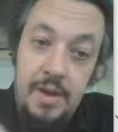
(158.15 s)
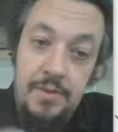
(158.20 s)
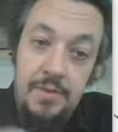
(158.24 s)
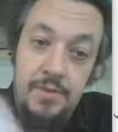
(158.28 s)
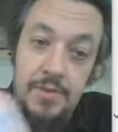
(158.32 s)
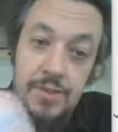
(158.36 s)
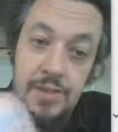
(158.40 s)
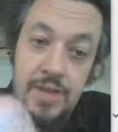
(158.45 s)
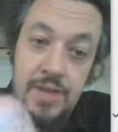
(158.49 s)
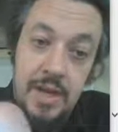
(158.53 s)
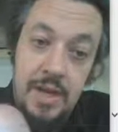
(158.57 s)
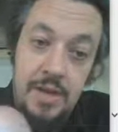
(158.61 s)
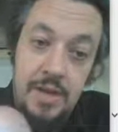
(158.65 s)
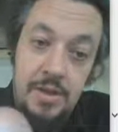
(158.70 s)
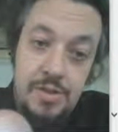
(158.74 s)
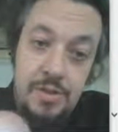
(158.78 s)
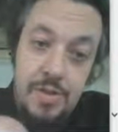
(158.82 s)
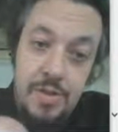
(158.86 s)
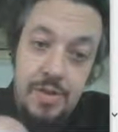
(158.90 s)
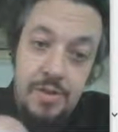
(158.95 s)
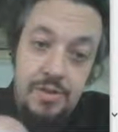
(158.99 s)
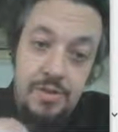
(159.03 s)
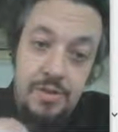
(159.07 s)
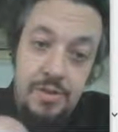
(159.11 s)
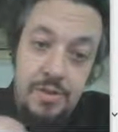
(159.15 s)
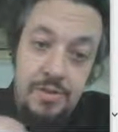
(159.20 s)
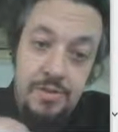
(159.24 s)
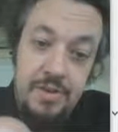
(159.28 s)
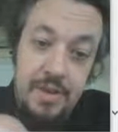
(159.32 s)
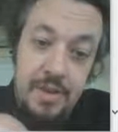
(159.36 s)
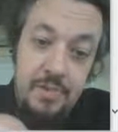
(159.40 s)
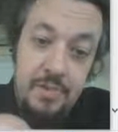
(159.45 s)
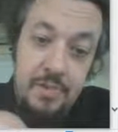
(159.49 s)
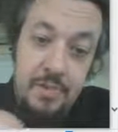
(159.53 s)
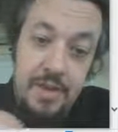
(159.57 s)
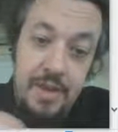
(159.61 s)
changed this. This
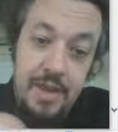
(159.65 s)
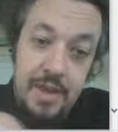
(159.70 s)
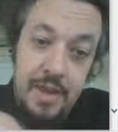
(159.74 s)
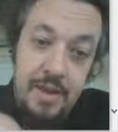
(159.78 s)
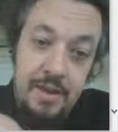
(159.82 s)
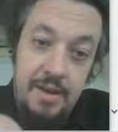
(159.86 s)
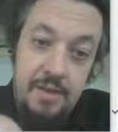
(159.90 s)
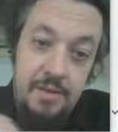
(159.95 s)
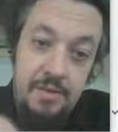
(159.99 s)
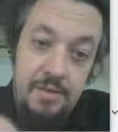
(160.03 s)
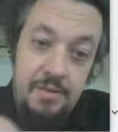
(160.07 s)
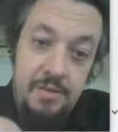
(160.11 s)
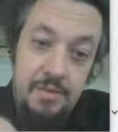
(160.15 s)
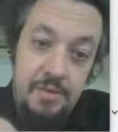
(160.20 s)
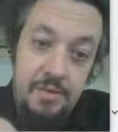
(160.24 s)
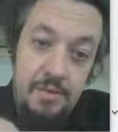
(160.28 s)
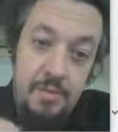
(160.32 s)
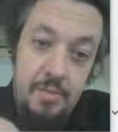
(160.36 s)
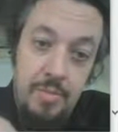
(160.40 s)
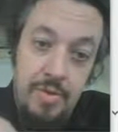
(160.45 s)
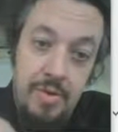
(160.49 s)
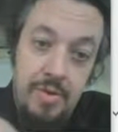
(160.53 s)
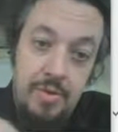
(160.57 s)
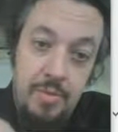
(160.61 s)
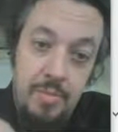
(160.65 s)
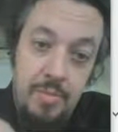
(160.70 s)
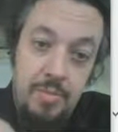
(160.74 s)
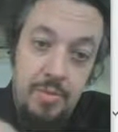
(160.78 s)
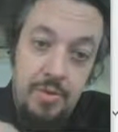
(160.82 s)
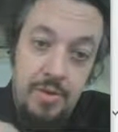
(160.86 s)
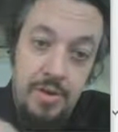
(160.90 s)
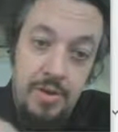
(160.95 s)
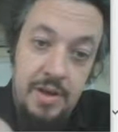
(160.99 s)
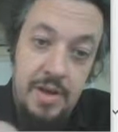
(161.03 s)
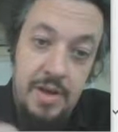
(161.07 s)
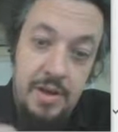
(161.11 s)
time I'm going to have the boundary
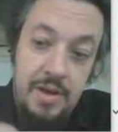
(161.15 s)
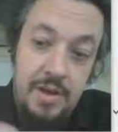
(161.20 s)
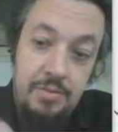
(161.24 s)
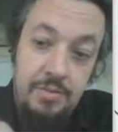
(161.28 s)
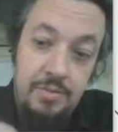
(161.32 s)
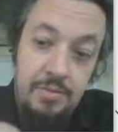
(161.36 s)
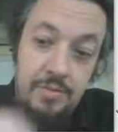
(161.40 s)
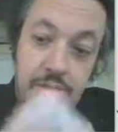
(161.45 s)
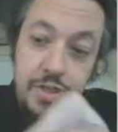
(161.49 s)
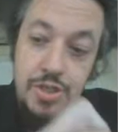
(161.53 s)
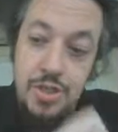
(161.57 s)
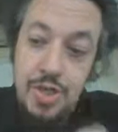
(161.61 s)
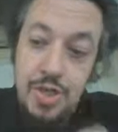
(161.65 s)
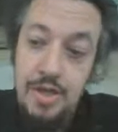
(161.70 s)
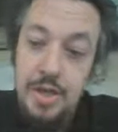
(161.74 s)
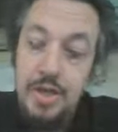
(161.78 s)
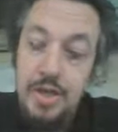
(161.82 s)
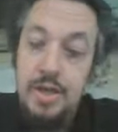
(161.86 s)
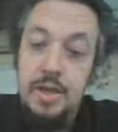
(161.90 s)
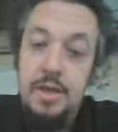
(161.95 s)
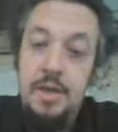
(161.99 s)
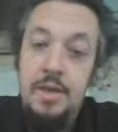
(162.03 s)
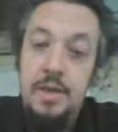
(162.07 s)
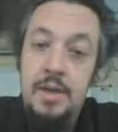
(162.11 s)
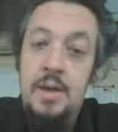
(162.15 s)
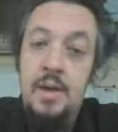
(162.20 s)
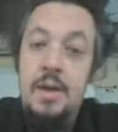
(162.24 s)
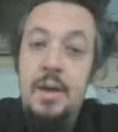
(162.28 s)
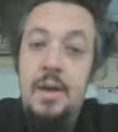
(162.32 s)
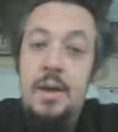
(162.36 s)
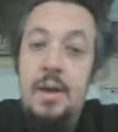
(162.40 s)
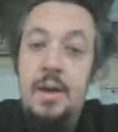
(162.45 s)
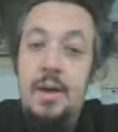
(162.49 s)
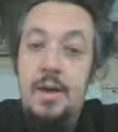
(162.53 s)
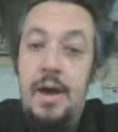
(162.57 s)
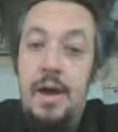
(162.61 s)
point at -3 shaded in
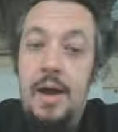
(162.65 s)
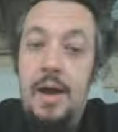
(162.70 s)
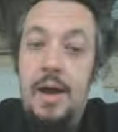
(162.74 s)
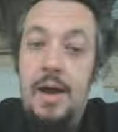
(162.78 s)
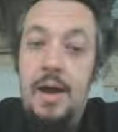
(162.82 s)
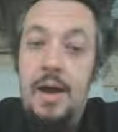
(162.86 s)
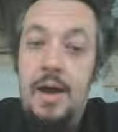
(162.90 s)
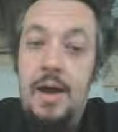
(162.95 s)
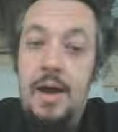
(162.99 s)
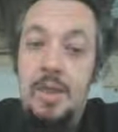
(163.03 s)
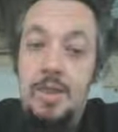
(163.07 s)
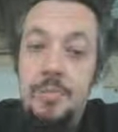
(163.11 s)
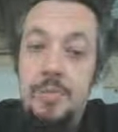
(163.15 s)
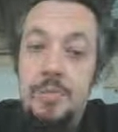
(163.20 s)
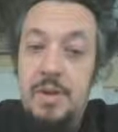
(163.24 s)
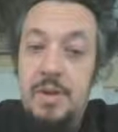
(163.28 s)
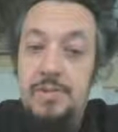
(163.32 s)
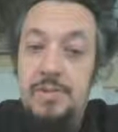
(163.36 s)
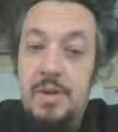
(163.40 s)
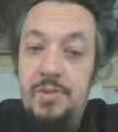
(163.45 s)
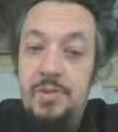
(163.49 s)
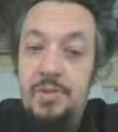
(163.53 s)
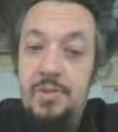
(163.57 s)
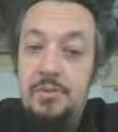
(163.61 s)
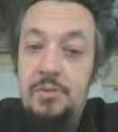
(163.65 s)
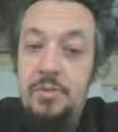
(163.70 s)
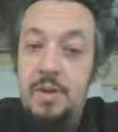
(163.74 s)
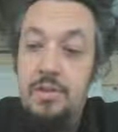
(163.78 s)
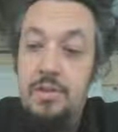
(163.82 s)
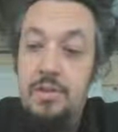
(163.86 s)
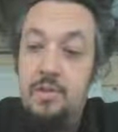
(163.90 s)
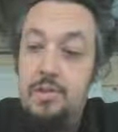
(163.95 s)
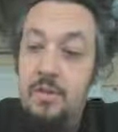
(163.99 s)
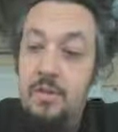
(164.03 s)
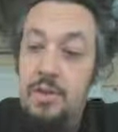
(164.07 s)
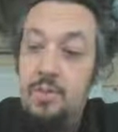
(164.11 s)
because x is greater
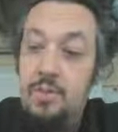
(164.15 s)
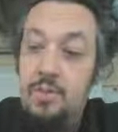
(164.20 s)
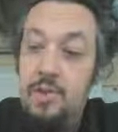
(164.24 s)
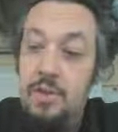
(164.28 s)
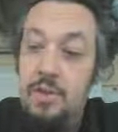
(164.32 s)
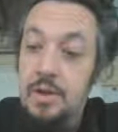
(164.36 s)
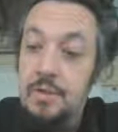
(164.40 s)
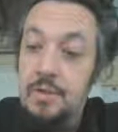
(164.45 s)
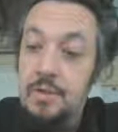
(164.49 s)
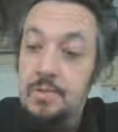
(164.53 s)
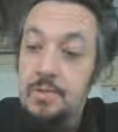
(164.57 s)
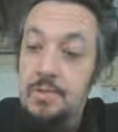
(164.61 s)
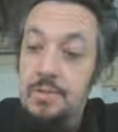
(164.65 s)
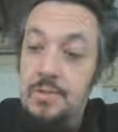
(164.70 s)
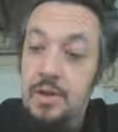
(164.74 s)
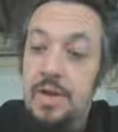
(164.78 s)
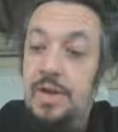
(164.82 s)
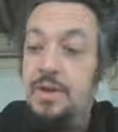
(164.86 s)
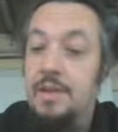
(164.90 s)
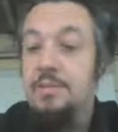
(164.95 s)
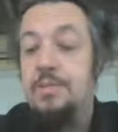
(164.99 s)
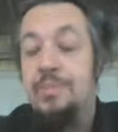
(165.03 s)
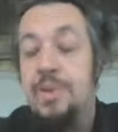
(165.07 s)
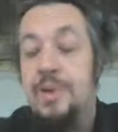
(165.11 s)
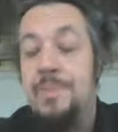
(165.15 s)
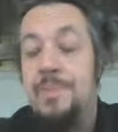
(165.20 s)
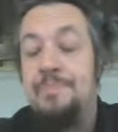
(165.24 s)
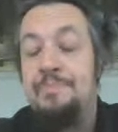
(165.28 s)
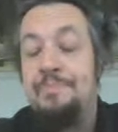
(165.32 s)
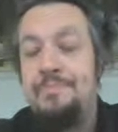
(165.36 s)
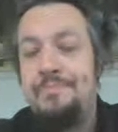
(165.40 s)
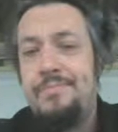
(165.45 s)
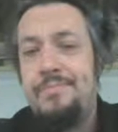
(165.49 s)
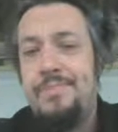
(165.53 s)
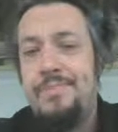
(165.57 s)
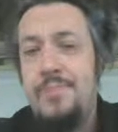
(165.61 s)
than or equal to -3.
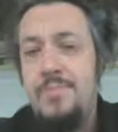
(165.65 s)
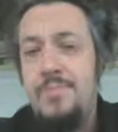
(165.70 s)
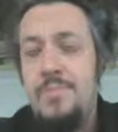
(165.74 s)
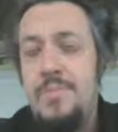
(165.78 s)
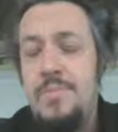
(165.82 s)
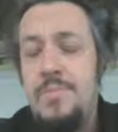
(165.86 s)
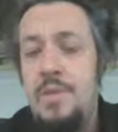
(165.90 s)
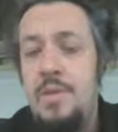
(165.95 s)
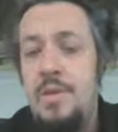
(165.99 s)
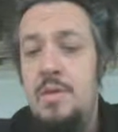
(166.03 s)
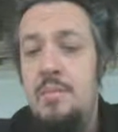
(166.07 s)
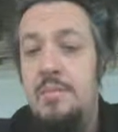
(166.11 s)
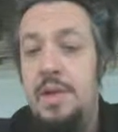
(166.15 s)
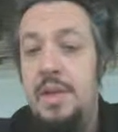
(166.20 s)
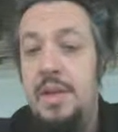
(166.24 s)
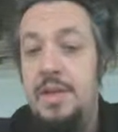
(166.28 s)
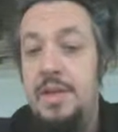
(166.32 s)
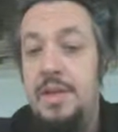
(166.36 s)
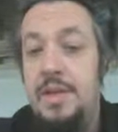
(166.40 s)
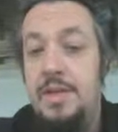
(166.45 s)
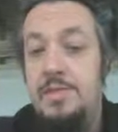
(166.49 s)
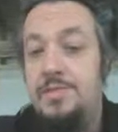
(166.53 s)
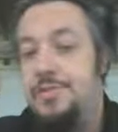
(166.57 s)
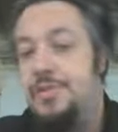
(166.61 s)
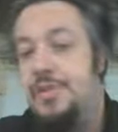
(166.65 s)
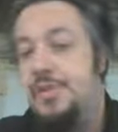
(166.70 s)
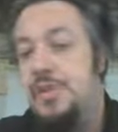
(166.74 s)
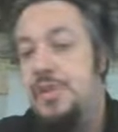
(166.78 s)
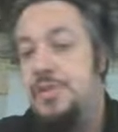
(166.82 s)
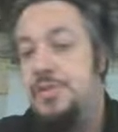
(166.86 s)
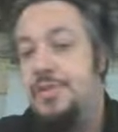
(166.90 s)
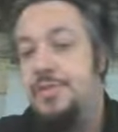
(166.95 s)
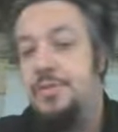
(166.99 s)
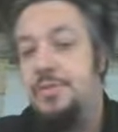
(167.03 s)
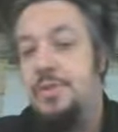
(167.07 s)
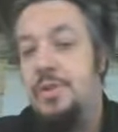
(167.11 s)
But it's still going
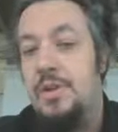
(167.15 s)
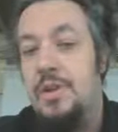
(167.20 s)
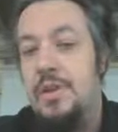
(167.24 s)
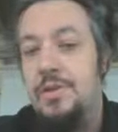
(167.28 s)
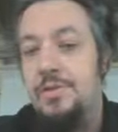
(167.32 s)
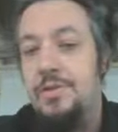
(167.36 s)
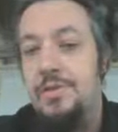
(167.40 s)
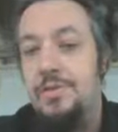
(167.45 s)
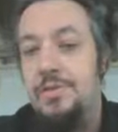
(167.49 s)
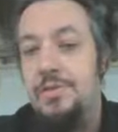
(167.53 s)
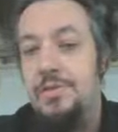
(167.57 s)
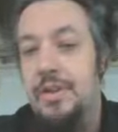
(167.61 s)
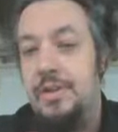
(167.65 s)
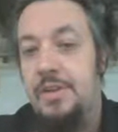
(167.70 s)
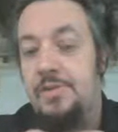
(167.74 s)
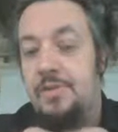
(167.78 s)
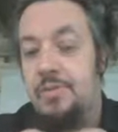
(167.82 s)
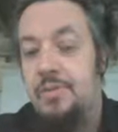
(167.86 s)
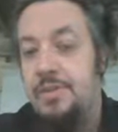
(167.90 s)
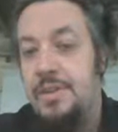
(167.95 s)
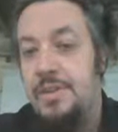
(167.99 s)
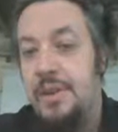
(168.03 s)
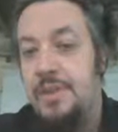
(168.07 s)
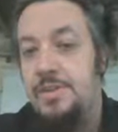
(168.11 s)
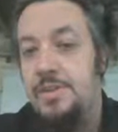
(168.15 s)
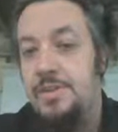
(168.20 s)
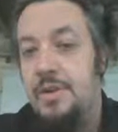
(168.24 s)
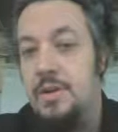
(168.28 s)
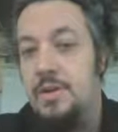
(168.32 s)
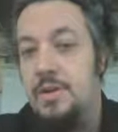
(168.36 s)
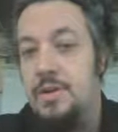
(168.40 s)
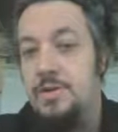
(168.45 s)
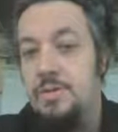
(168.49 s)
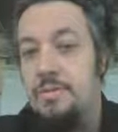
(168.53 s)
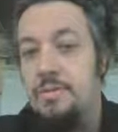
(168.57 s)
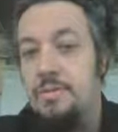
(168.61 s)
to be strictly less than 6, and we've got
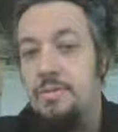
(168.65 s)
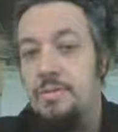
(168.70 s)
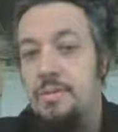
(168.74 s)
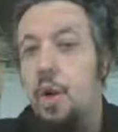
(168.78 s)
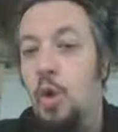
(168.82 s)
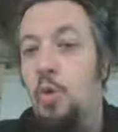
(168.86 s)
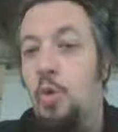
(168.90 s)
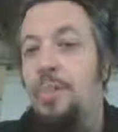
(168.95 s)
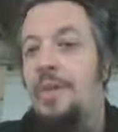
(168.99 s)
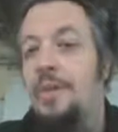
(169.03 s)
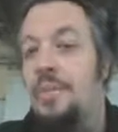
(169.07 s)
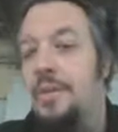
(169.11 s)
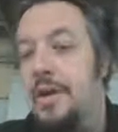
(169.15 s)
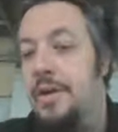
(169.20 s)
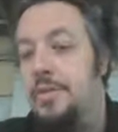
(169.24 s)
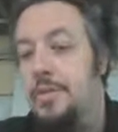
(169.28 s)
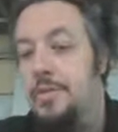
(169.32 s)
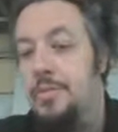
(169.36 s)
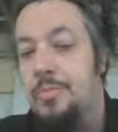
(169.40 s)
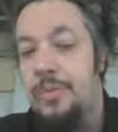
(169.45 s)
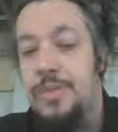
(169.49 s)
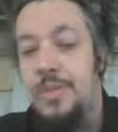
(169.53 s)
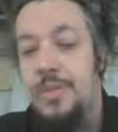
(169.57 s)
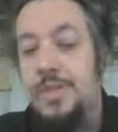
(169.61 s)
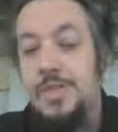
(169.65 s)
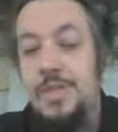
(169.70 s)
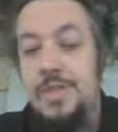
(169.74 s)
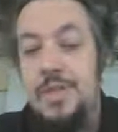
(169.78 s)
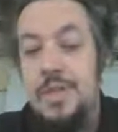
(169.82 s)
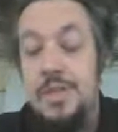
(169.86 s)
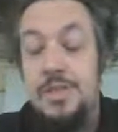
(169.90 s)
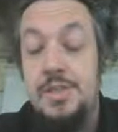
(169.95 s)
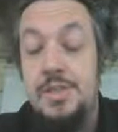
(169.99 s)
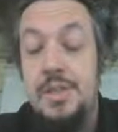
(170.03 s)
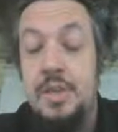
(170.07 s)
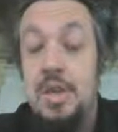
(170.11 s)
the open boundary point at
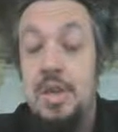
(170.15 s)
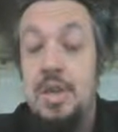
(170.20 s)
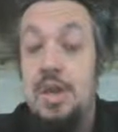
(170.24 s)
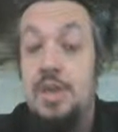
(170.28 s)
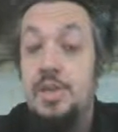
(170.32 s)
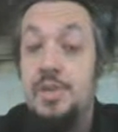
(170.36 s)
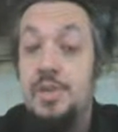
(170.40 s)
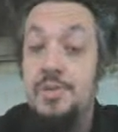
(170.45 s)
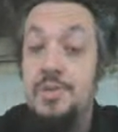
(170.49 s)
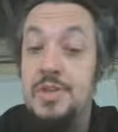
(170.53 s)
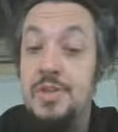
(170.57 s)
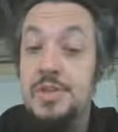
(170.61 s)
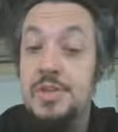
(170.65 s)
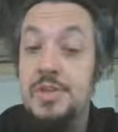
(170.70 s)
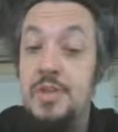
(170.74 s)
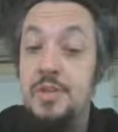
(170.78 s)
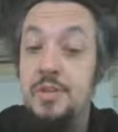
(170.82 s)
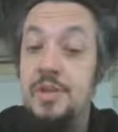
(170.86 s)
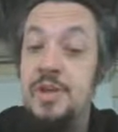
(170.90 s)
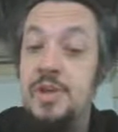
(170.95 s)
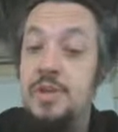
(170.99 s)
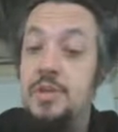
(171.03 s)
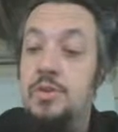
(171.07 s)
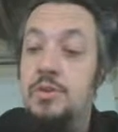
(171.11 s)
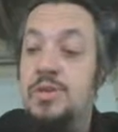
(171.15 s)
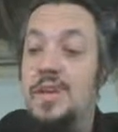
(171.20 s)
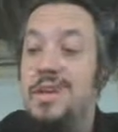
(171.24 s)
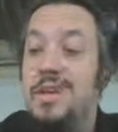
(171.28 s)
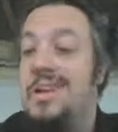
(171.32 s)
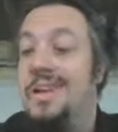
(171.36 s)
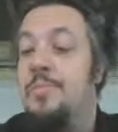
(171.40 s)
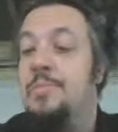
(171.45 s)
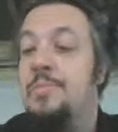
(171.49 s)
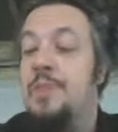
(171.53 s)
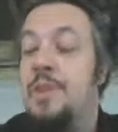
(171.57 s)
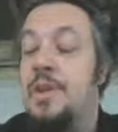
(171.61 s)
6. So in this case, we can use a
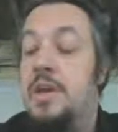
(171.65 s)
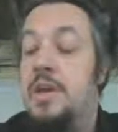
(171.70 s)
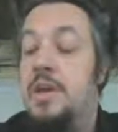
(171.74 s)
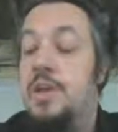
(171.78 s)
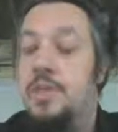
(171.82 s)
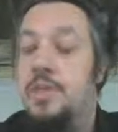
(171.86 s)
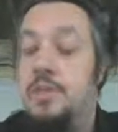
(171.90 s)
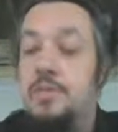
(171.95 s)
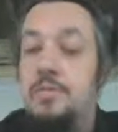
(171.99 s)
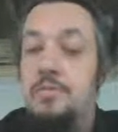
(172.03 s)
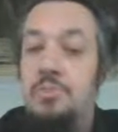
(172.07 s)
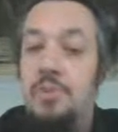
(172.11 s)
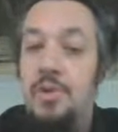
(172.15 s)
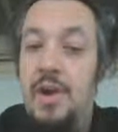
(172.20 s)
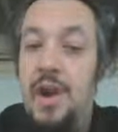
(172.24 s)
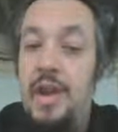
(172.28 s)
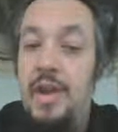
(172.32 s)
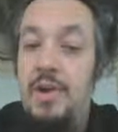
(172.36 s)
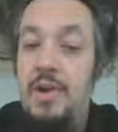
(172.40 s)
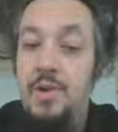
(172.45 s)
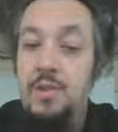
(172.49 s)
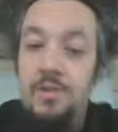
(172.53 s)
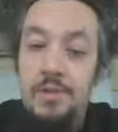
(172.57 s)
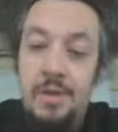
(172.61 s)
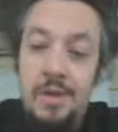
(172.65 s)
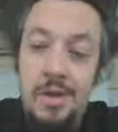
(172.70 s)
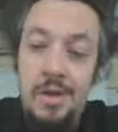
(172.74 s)
combination of brackets